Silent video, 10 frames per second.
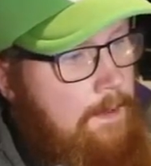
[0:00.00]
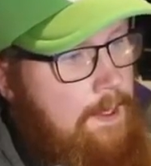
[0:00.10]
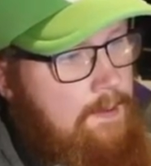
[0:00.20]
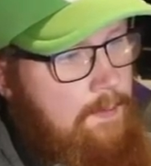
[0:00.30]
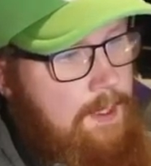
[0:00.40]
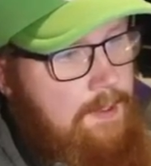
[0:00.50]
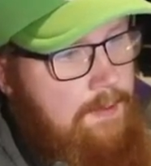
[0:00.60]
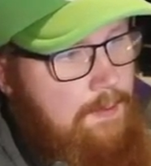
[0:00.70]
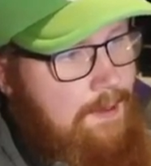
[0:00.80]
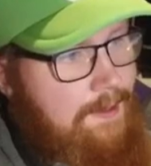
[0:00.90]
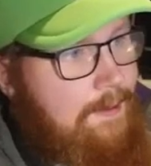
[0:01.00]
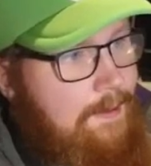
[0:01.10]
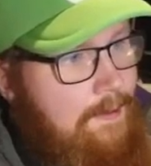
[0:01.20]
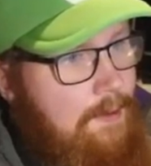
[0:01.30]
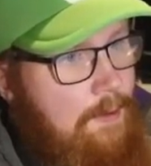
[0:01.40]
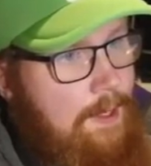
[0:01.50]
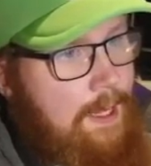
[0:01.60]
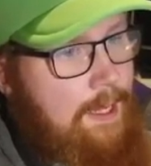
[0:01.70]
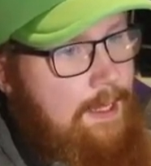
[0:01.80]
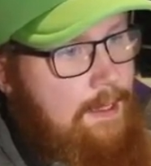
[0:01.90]
That's why you do it. So
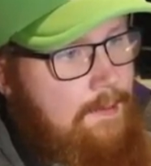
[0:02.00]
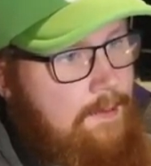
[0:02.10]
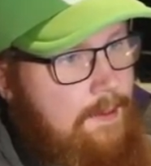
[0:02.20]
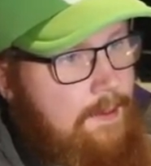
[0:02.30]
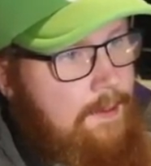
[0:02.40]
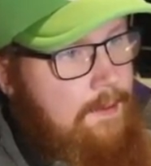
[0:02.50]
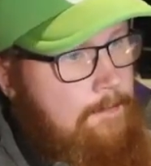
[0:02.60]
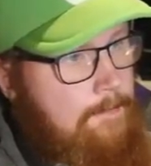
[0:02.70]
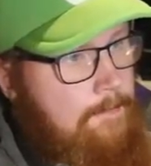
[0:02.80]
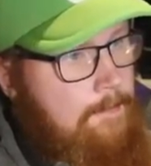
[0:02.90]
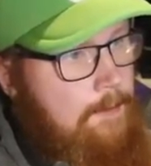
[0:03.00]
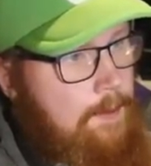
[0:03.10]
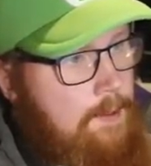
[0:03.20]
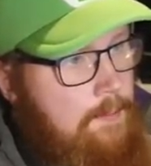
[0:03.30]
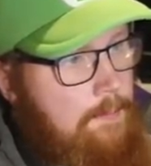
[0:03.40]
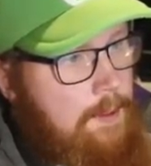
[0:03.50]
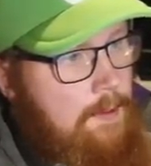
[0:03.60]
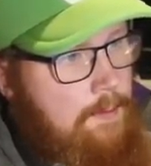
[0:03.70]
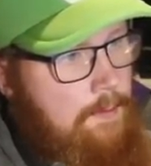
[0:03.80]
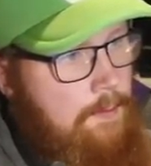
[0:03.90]
nice. Oh, we got the
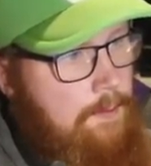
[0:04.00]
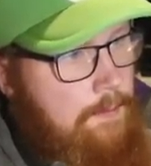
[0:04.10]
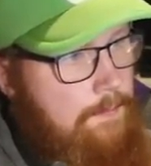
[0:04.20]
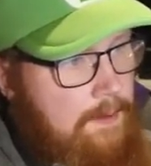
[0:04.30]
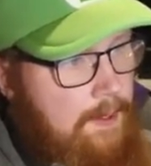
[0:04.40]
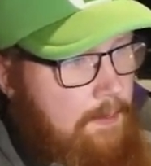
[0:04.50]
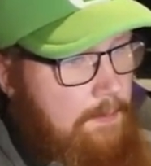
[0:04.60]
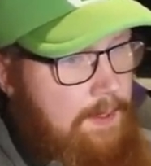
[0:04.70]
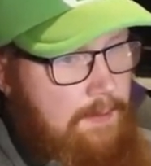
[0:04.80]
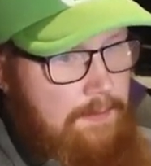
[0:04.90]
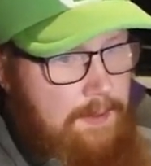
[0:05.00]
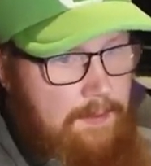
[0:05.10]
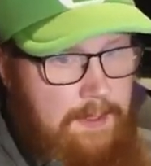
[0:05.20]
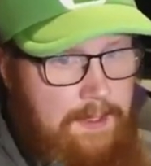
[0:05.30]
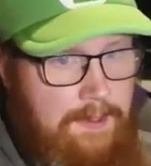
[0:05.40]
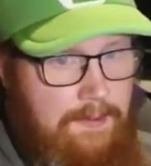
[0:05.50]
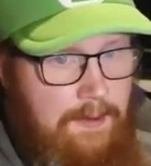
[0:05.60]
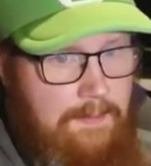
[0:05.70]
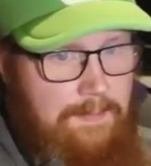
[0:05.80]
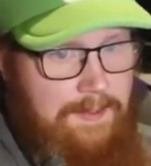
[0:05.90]
middle coin. I don't mind if I don't get the top.